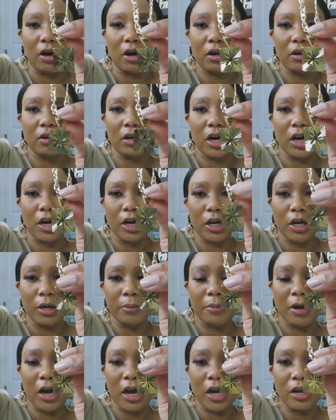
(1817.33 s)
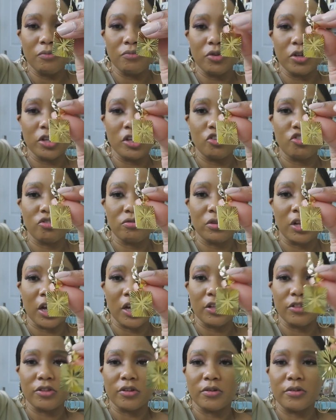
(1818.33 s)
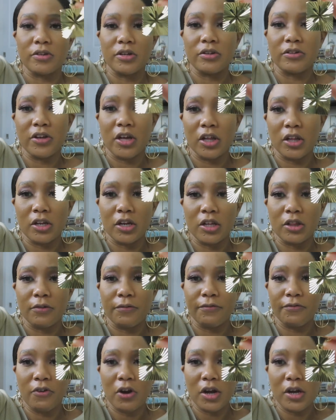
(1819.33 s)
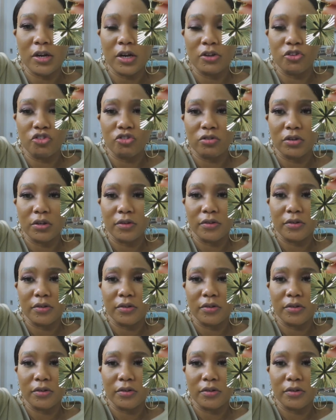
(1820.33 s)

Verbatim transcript: at all. Um, I really do like this detailing in the front, as you